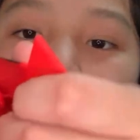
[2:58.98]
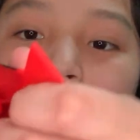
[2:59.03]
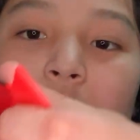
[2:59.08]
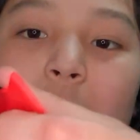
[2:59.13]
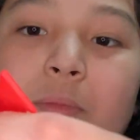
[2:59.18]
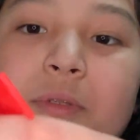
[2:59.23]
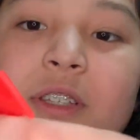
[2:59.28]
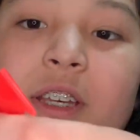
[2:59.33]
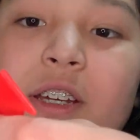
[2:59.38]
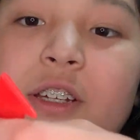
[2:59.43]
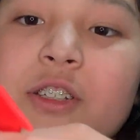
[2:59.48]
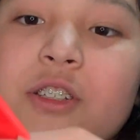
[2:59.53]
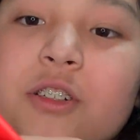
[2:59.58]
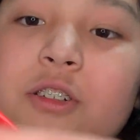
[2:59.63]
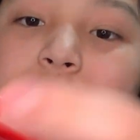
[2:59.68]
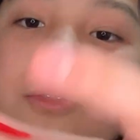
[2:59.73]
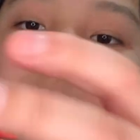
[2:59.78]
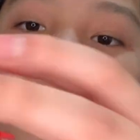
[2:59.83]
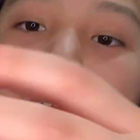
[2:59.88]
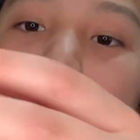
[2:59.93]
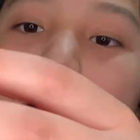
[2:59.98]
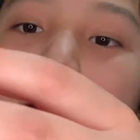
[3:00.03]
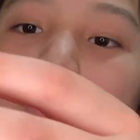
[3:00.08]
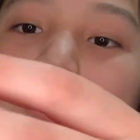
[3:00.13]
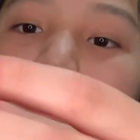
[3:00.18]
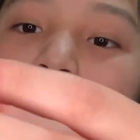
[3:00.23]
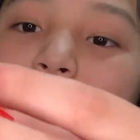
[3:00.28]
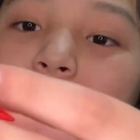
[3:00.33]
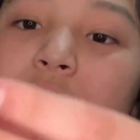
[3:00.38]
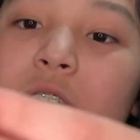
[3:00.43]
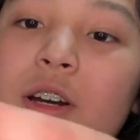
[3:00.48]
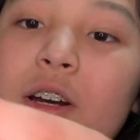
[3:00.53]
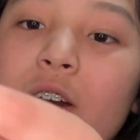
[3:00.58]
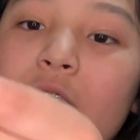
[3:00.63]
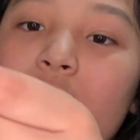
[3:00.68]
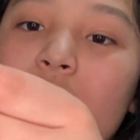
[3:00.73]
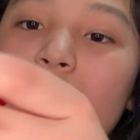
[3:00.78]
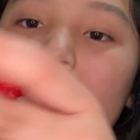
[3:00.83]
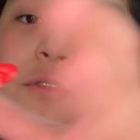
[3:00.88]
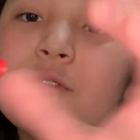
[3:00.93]
top section around.
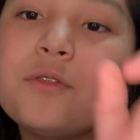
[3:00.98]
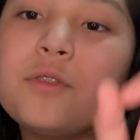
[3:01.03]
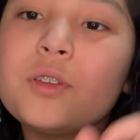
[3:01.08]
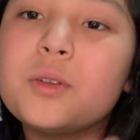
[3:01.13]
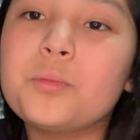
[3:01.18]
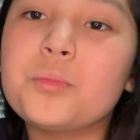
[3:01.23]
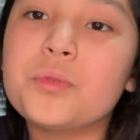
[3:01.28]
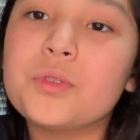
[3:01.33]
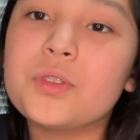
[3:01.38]
And flip